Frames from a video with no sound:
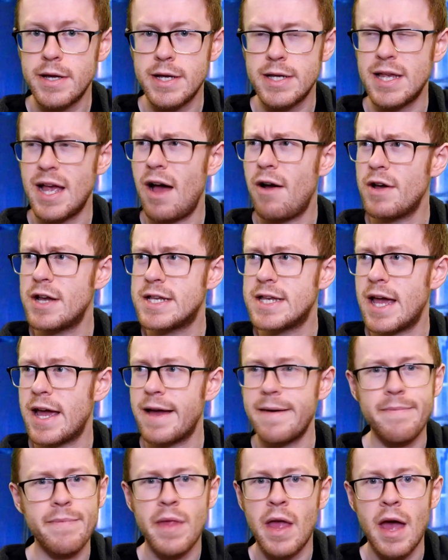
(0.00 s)
Is that how you
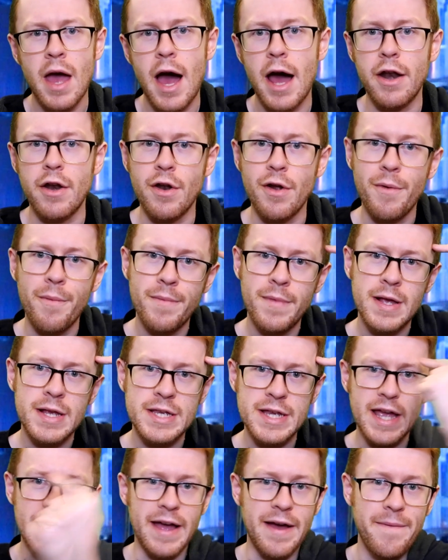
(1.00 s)
say it? I don't know. See